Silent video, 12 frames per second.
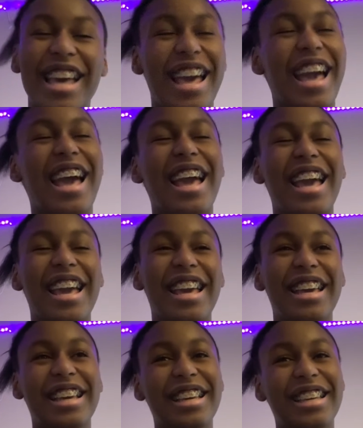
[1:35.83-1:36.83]

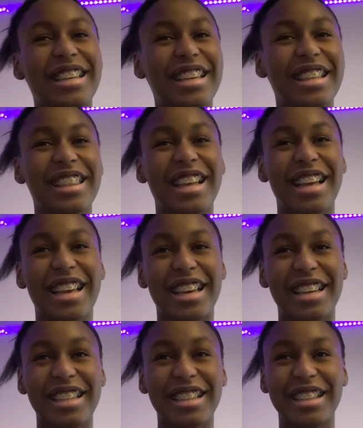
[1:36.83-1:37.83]
I
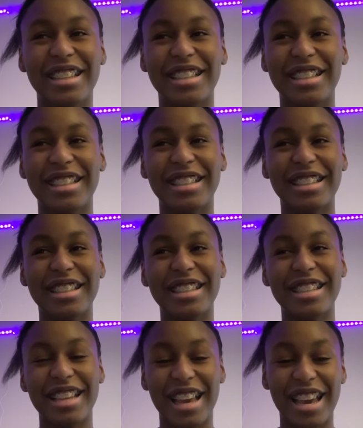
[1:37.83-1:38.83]
cannot
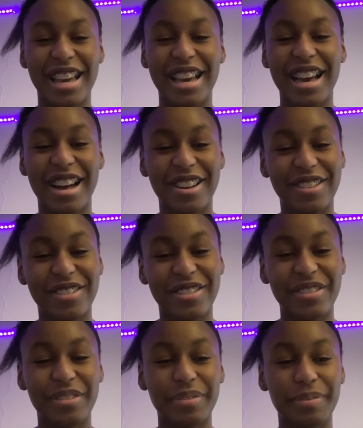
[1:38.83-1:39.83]
say
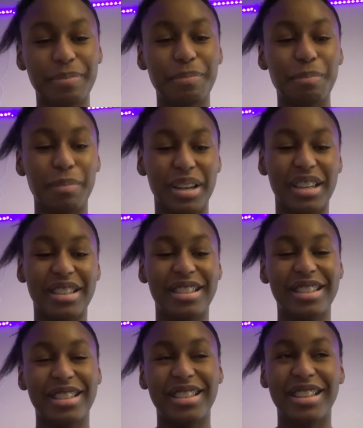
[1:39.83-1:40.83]
how
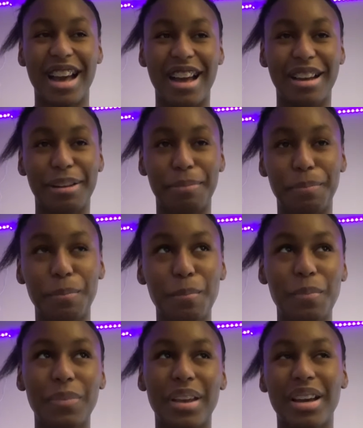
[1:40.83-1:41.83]
much time
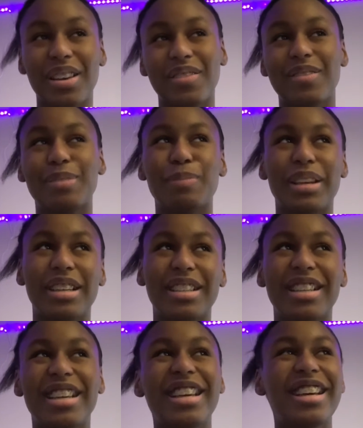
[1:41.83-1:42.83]
I've spent
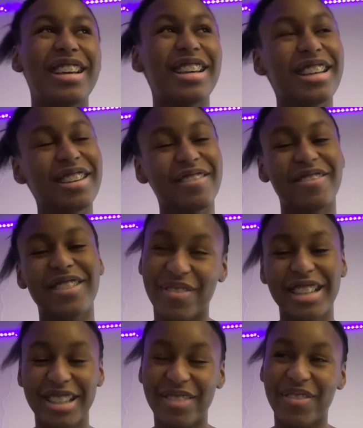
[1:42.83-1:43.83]

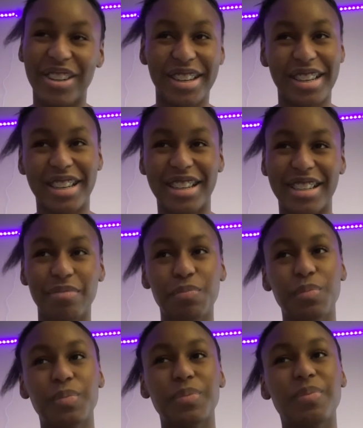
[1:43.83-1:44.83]
reading the manga,
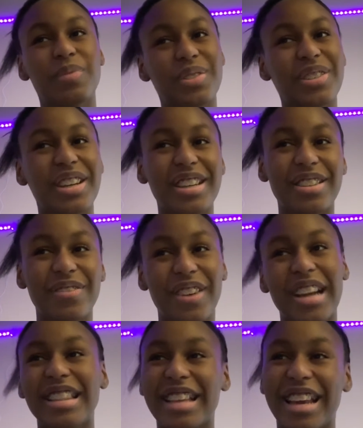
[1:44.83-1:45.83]
trying to
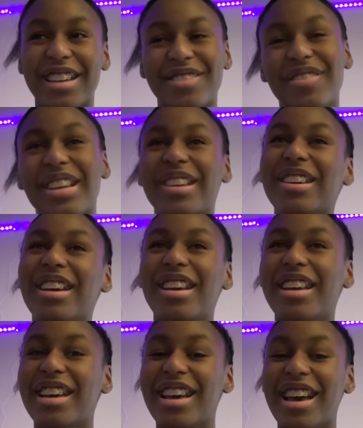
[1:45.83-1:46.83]
find the anime,
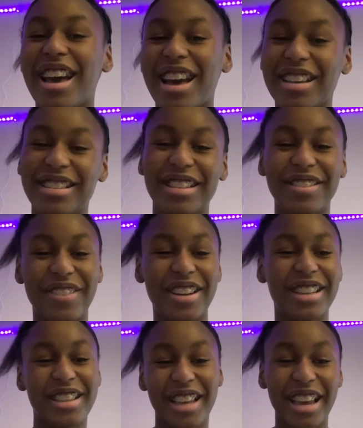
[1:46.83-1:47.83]
actually
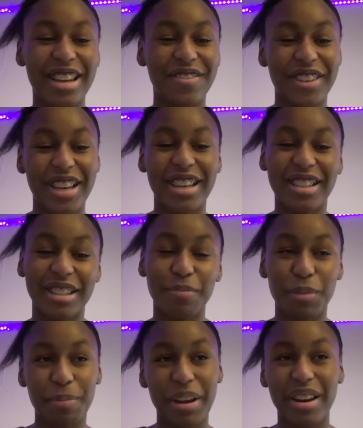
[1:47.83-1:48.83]
finding the anime and
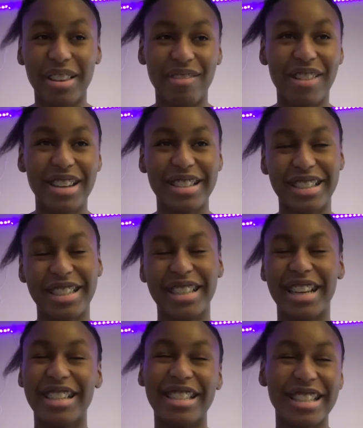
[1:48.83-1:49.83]
preparing to watch it,
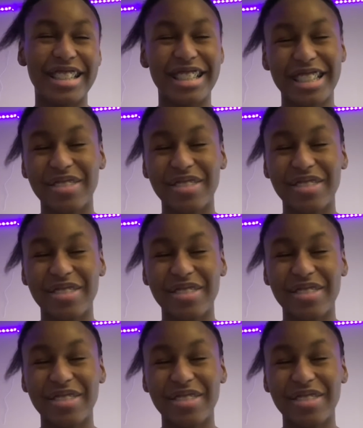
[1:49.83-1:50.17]
and just